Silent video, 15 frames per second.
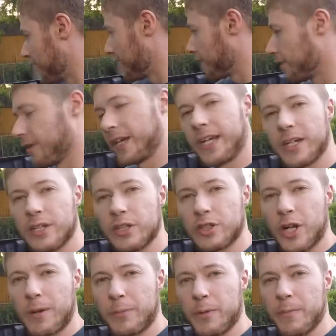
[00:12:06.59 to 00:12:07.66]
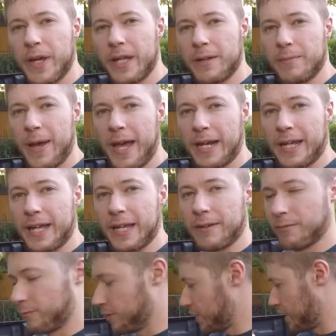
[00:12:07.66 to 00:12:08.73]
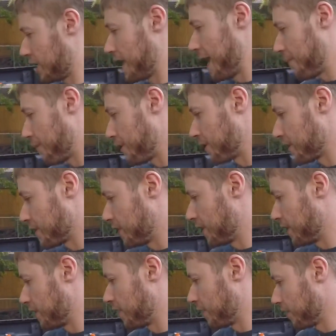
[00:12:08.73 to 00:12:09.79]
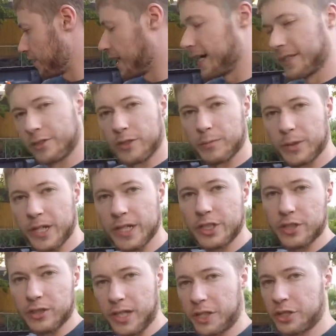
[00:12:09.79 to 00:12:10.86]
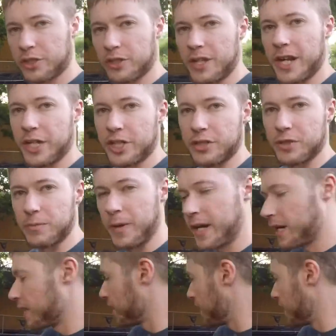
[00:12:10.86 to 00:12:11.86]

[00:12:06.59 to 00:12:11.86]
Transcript: go ahead, drop your bed back down. Once the snap ring's on and all your lines are in place, your electrical connections are made,